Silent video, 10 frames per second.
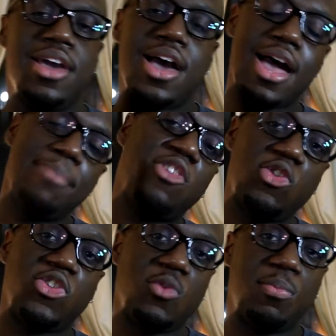I'm
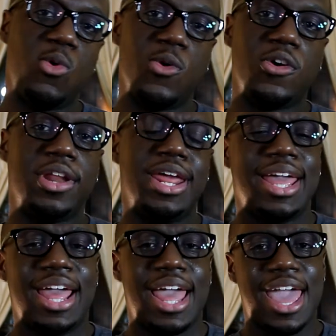JoshenReborn,
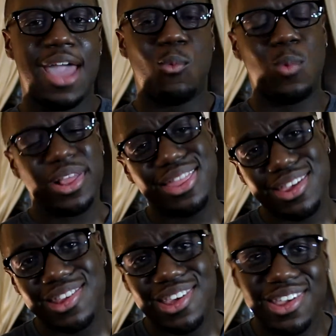and what
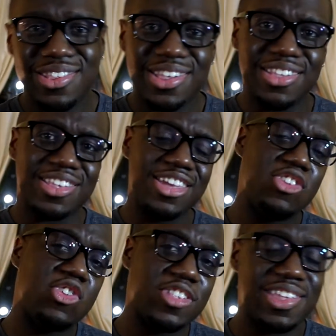this is
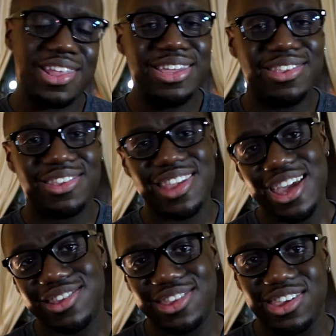Interestingly
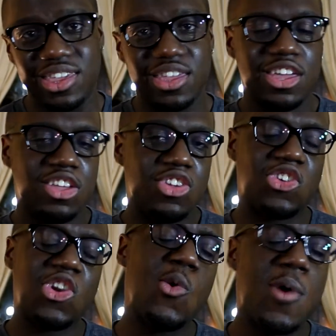Sexy. The
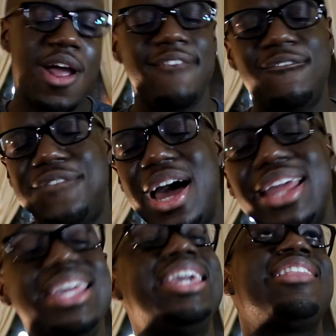show where I
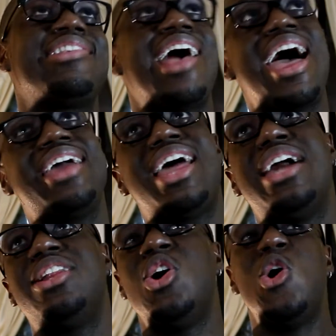finally get to
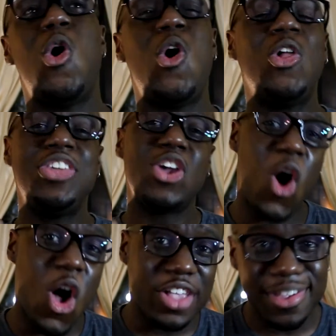highlight all the
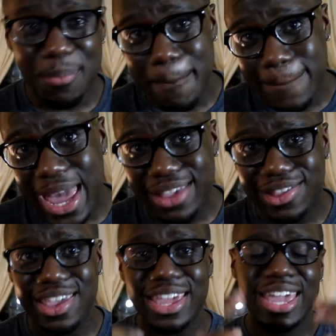awesome,
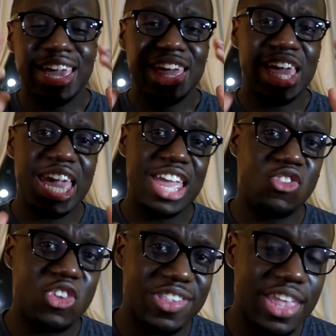amazing,
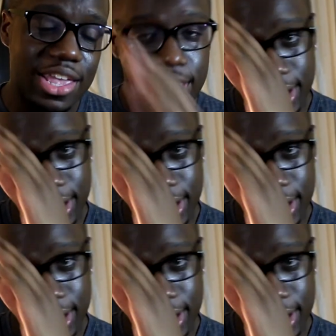interesting,